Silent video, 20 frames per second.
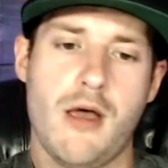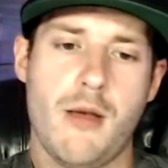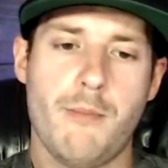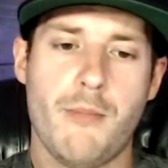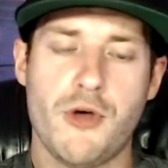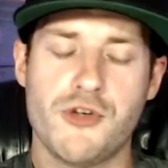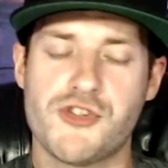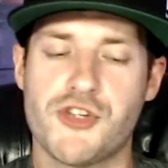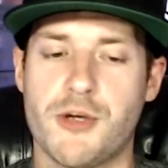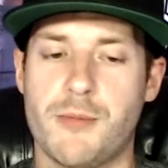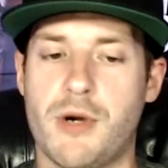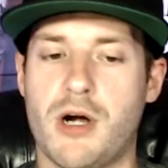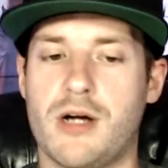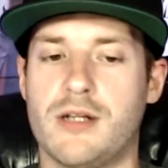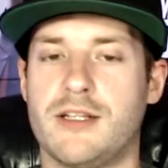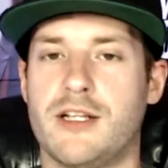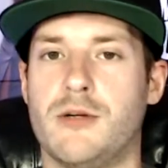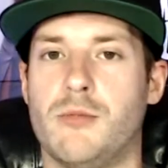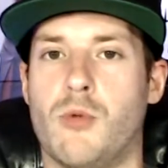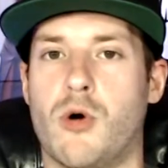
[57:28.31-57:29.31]
Most of them are a
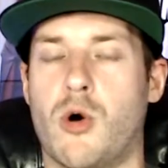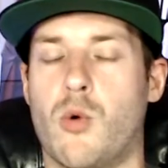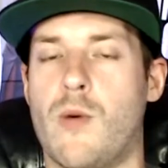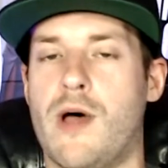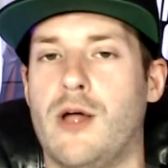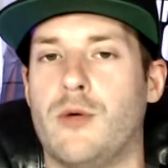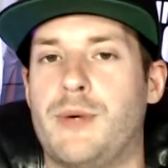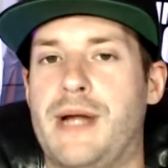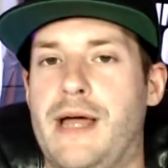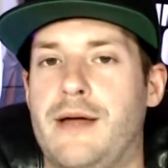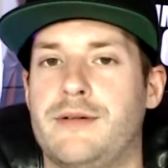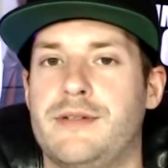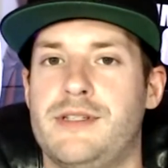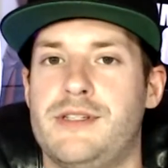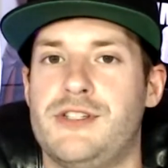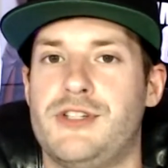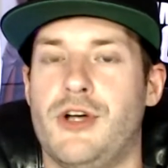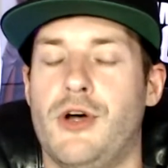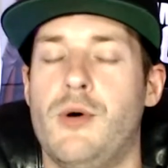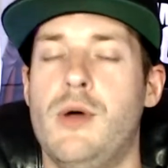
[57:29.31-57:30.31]
little more well-rounded.
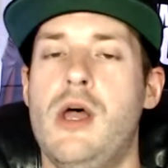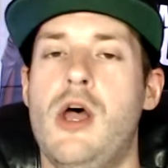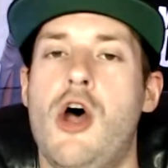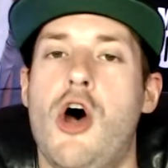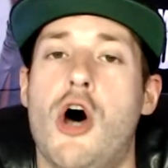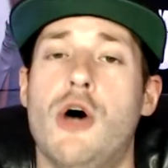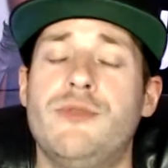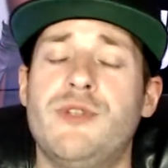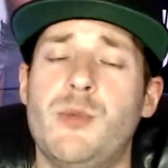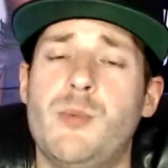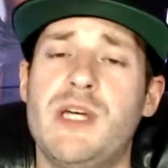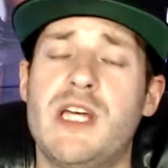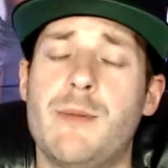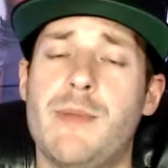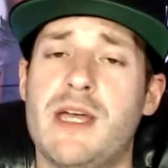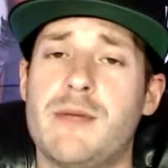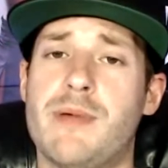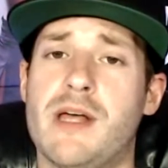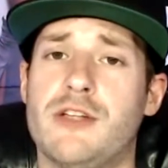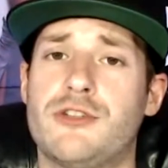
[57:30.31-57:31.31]
So hopefully we can
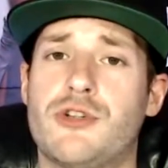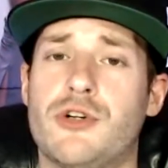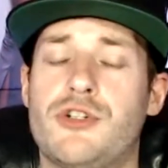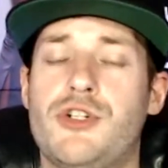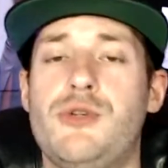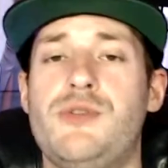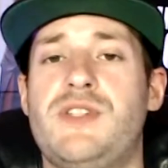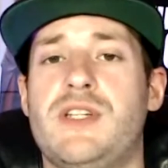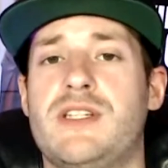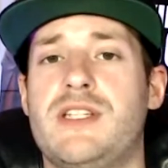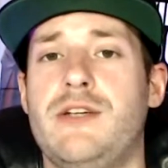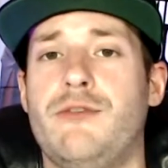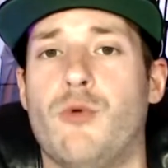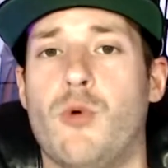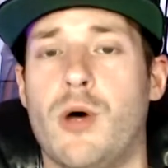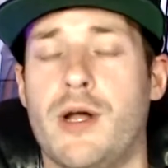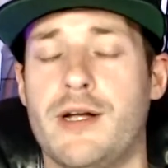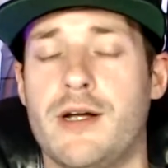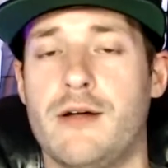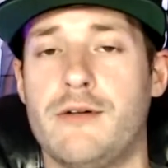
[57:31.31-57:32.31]
make Bellator
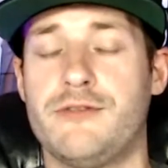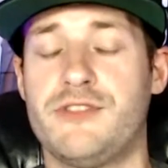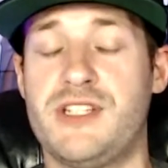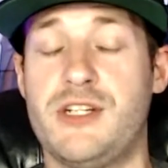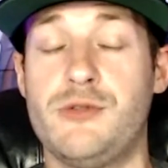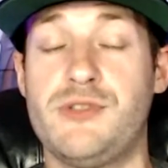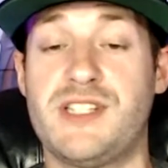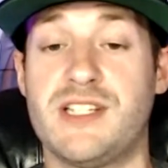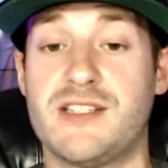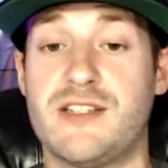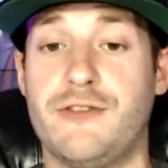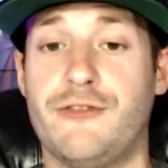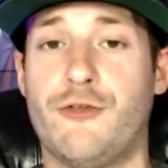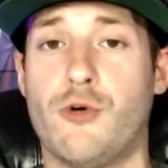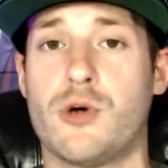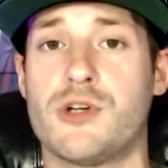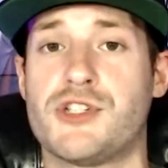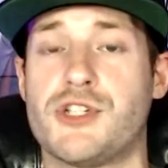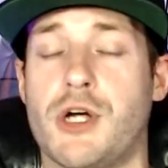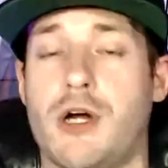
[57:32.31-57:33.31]

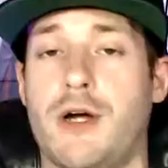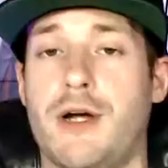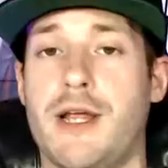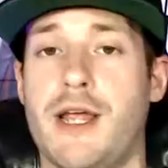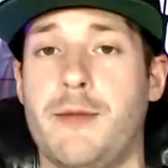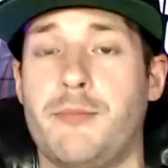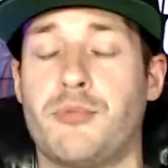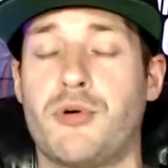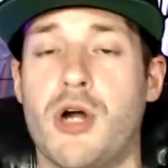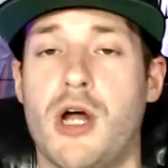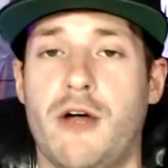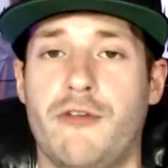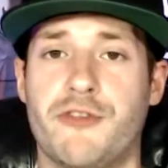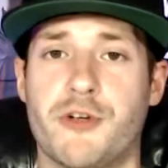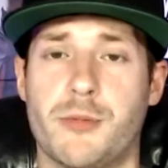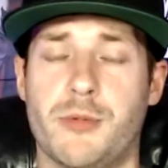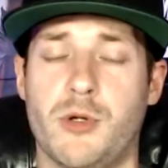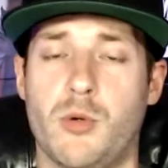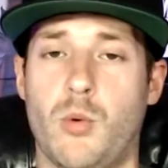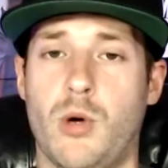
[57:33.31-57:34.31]
264, a
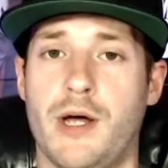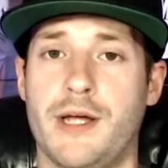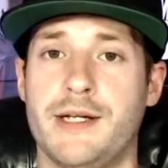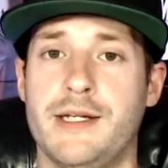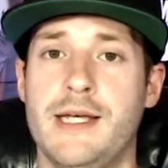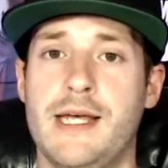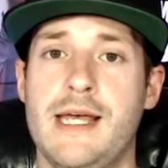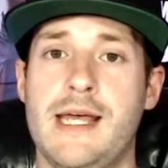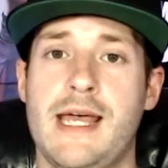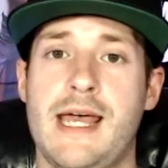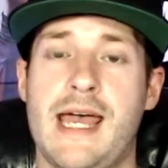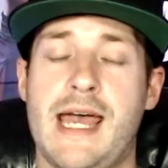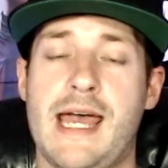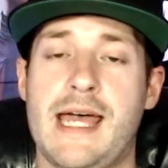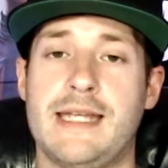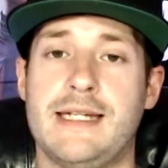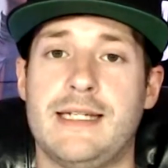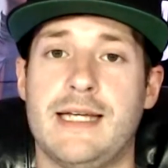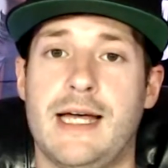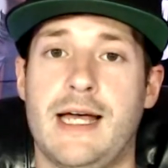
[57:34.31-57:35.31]
profitable one.
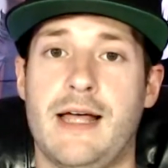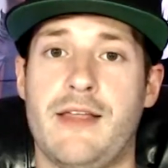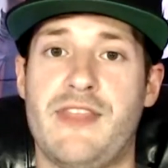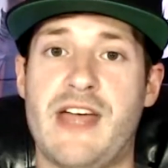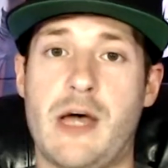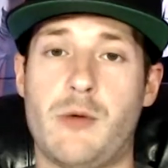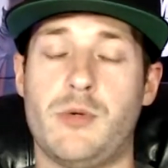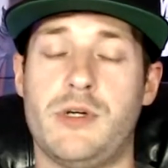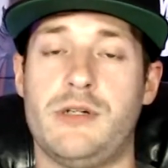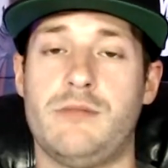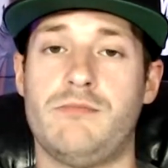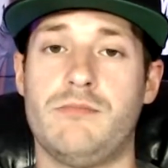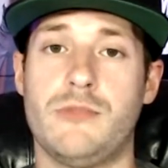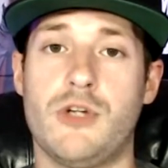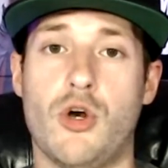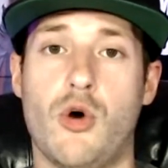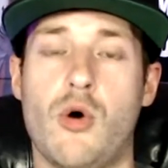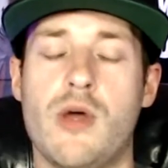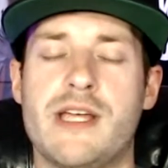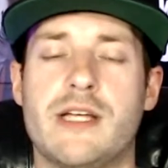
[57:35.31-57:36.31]
And that would,
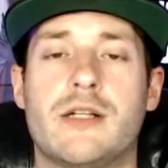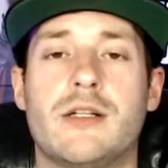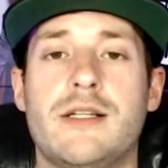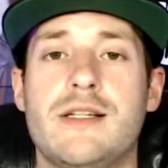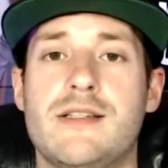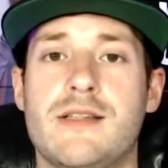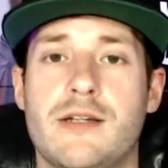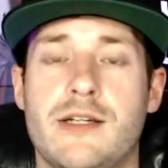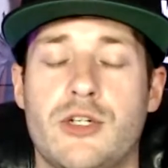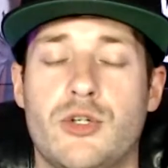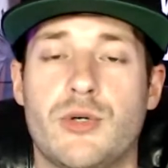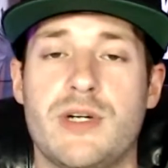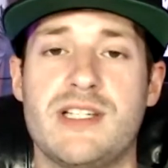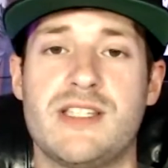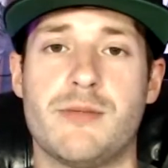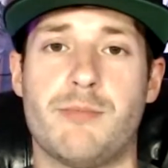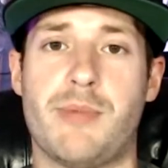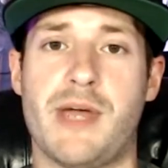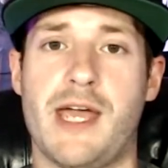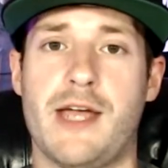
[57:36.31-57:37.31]
increase
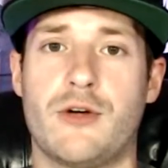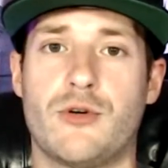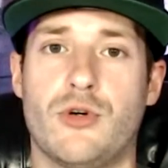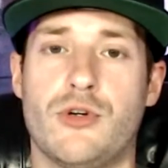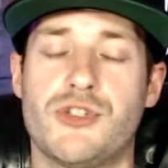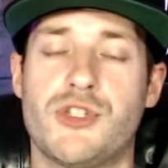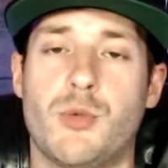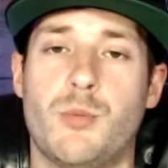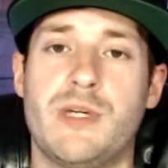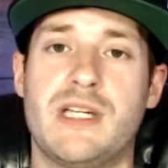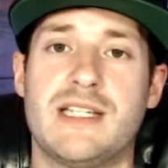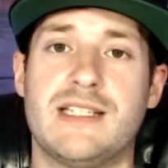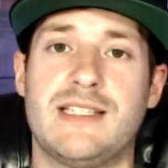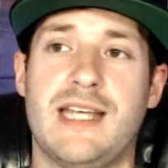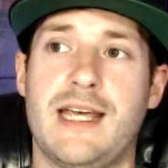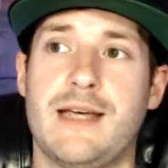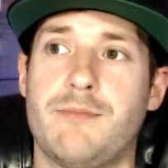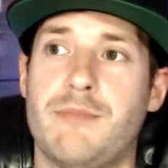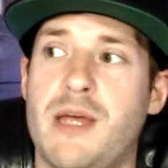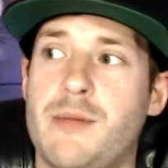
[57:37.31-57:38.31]
the bankroll so we can
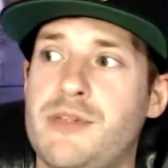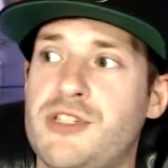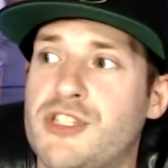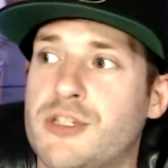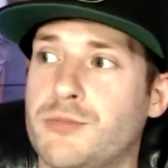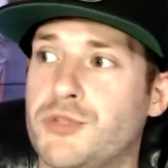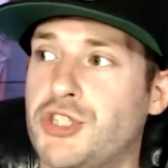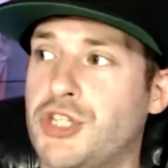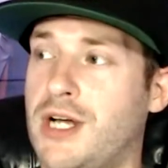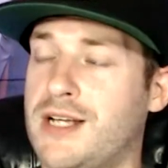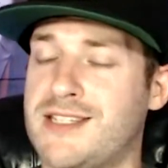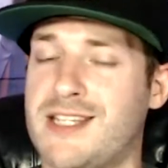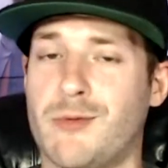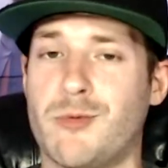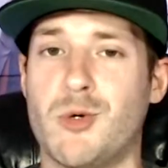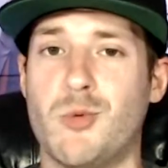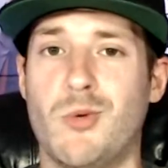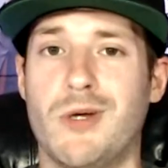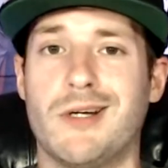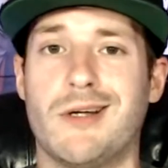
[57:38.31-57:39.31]
take maybe some shots that we
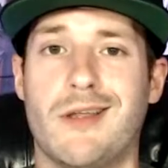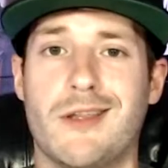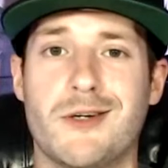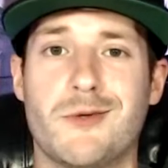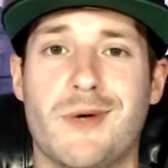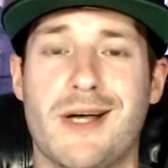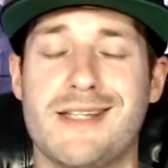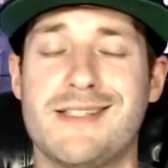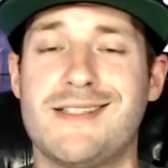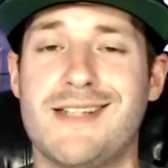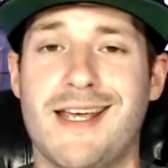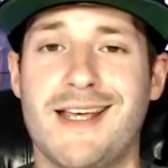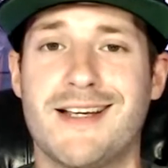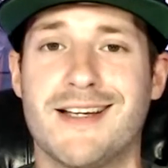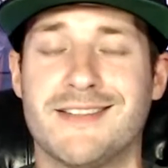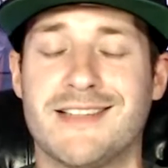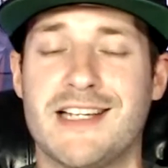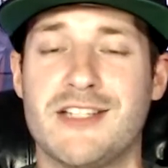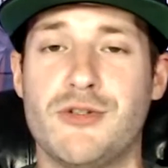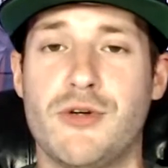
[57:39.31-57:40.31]
wouldn't otherwise take on
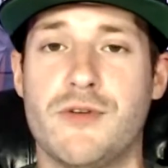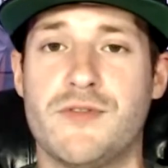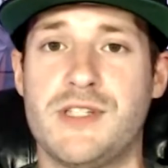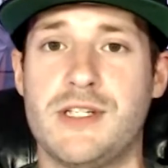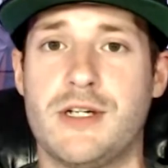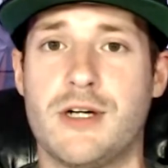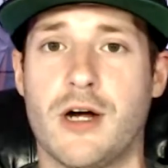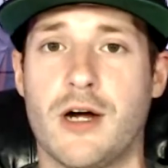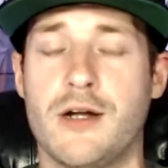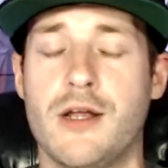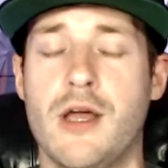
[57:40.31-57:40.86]
that UFC card.